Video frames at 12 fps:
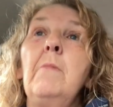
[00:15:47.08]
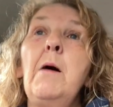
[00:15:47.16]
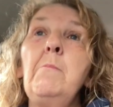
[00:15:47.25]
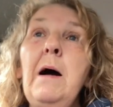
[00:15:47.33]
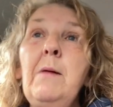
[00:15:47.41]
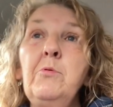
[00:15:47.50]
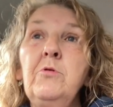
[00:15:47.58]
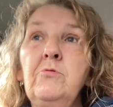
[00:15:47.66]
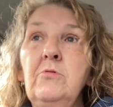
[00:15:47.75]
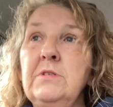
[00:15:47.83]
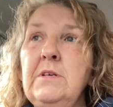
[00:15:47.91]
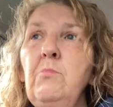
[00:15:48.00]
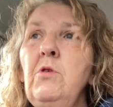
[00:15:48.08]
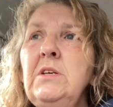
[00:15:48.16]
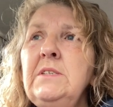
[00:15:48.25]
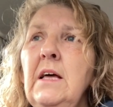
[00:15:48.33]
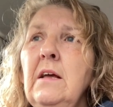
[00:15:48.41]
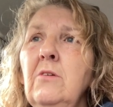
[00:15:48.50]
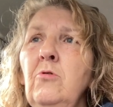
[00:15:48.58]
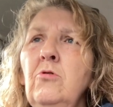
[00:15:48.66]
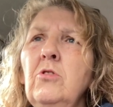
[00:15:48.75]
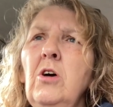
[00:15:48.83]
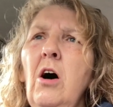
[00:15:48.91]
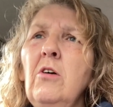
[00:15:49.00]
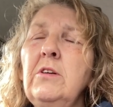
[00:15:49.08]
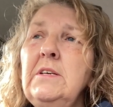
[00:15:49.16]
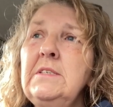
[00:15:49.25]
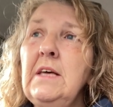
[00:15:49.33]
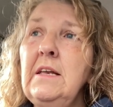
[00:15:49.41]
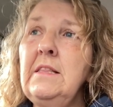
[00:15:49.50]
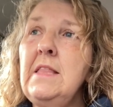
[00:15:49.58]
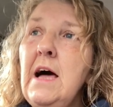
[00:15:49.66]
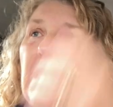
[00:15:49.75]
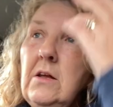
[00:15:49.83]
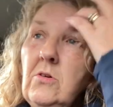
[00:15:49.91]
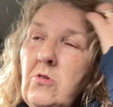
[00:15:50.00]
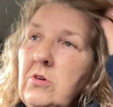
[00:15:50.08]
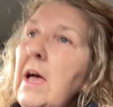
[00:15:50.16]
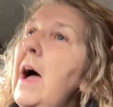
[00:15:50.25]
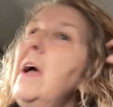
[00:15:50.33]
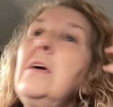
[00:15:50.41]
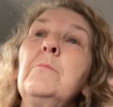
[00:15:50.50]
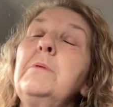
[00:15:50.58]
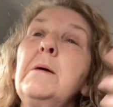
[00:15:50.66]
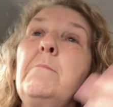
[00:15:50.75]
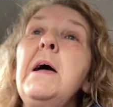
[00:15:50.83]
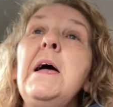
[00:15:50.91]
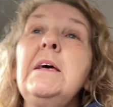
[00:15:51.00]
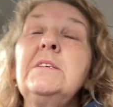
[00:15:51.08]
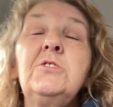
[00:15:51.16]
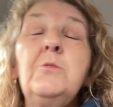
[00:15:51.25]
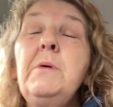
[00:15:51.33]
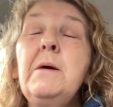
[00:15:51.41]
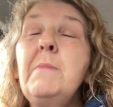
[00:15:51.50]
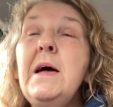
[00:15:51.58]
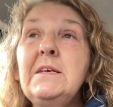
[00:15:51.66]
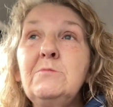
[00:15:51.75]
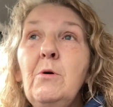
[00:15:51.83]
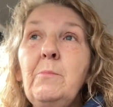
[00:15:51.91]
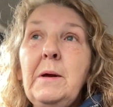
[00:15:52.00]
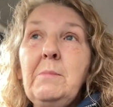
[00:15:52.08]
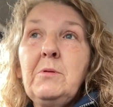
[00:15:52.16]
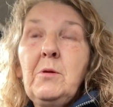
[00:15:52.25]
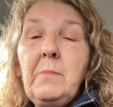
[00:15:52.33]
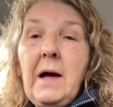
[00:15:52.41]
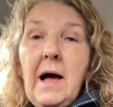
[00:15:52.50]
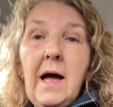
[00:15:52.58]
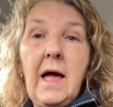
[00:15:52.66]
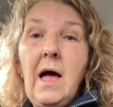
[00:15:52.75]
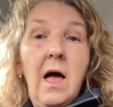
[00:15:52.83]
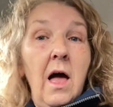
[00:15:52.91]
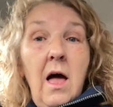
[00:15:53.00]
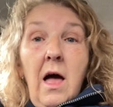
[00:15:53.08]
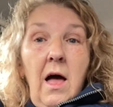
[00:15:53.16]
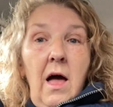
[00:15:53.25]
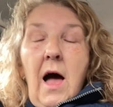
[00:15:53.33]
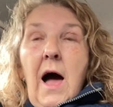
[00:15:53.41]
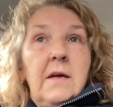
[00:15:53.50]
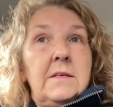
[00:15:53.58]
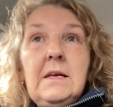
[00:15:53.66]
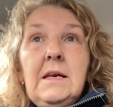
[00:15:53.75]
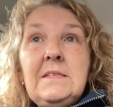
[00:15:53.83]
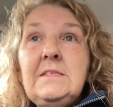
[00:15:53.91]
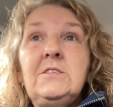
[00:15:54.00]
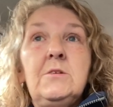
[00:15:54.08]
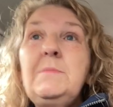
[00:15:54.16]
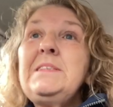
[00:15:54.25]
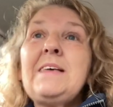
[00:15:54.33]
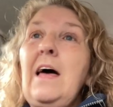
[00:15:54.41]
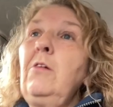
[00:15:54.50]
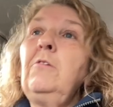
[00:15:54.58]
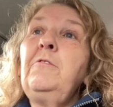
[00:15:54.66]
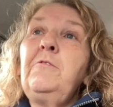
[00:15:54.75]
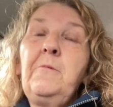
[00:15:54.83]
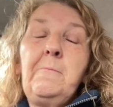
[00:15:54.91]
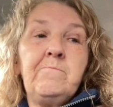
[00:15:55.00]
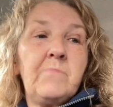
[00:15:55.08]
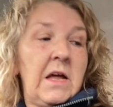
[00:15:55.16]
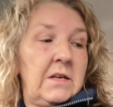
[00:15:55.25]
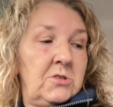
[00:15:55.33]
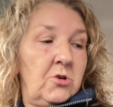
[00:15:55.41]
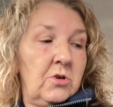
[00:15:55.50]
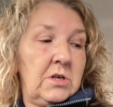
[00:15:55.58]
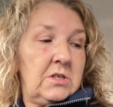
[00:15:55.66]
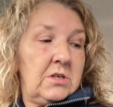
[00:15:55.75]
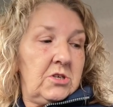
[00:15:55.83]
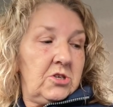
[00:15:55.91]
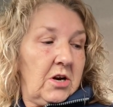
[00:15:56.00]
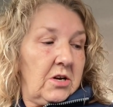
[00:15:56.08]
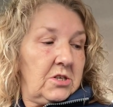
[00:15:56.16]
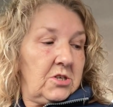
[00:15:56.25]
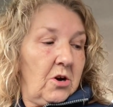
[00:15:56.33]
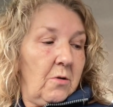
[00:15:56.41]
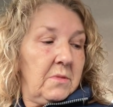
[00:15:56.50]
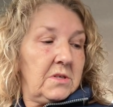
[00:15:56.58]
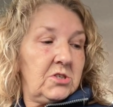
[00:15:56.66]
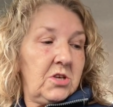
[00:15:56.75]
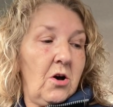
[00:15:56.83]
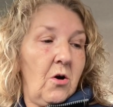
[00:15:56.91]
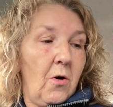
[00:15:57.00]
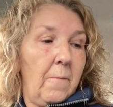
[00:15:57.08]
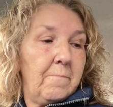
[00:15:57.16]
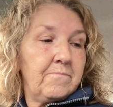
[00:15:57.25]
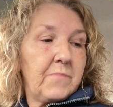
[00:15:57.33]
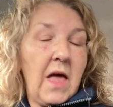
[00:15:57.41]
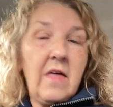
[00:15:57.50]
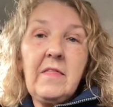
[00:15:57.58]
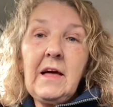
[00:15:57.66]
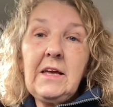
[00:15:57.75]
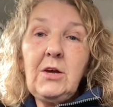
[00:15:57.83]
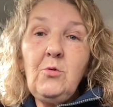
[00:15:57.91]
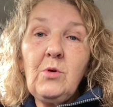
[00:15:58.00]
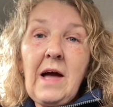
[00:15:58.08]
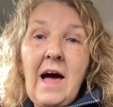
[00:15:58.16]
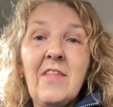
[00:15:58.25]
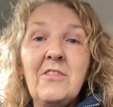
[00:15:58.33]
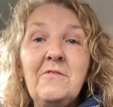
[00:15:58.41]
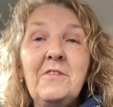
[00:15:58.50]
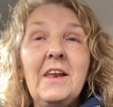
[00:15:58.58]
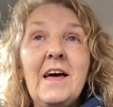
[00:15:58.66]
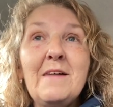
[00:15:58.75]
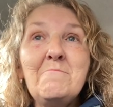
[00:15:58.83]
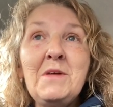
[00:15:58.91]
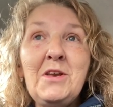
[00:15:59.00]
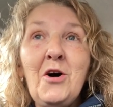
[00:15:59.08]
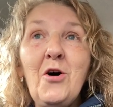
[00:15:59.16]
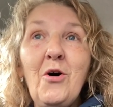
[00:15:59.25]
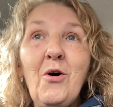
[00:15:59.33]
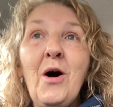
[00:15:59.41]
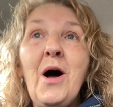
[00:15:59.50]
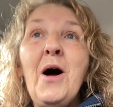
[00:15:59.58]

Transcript: My brother will say, what are you selling? Good God, are you selling that? And I go, yeah, you'll be amazed. You'll be amazed what people will buy. Didn't listen to myself and took it to the charity shop. So, thank you, Kath, for letting me know.